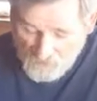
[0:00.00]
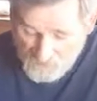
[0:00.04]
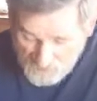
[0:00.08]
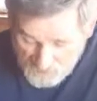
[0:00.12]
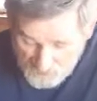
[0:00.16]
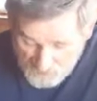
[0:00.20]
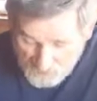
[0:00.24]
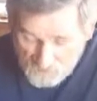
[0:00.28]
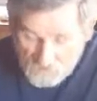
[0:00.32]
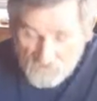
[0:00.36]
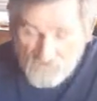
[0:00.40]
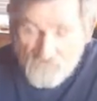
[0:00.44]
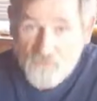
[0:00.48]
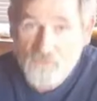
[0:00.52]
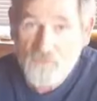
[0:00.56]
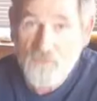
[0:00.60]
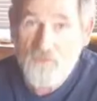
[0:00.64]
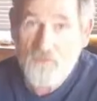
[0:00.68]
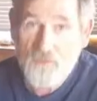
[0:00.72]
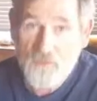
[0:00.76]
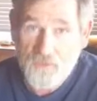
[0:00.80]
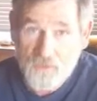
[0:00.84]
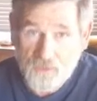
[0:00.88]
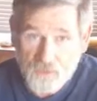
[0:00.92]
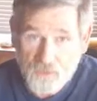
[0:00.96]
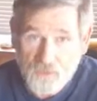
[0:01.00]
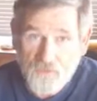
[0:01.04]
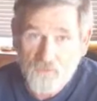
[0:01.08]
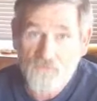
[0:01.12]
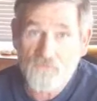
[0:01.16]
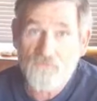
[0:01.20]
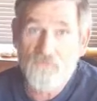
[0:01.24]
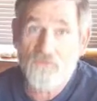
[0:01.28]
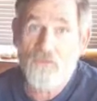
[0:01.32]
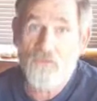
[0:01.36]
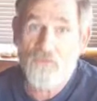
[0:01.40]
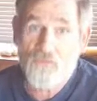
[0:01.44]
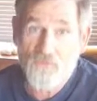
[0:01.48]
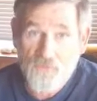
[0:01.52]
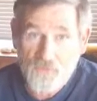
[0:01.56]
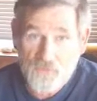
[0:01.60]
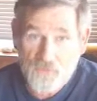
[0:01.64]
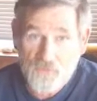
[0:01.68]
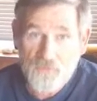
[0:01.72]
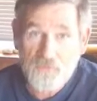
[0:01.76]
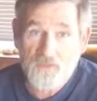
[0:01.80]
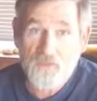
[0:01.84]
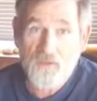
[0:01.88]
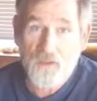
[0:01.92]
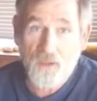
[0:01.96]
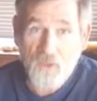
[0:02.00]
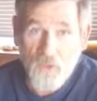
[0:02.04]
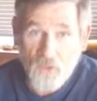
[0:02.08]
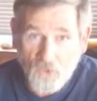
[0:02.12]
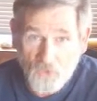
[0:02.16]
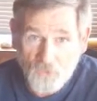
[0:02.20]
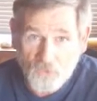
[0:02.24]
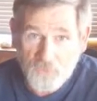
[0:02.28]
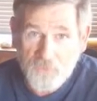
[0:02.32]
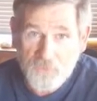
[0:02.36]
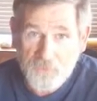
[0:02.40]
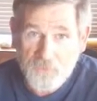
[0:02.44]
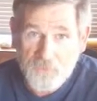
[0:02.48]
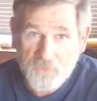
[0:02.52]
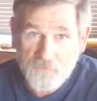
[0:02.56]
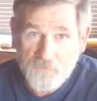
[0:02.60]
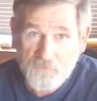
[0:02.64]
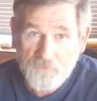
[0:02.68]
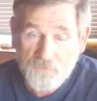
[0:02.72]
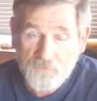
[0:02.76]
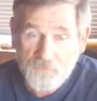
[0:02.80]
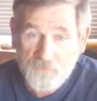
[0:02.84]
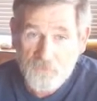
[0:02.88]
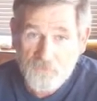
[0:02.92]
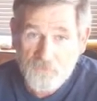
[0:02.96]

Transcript: this is the ultimate.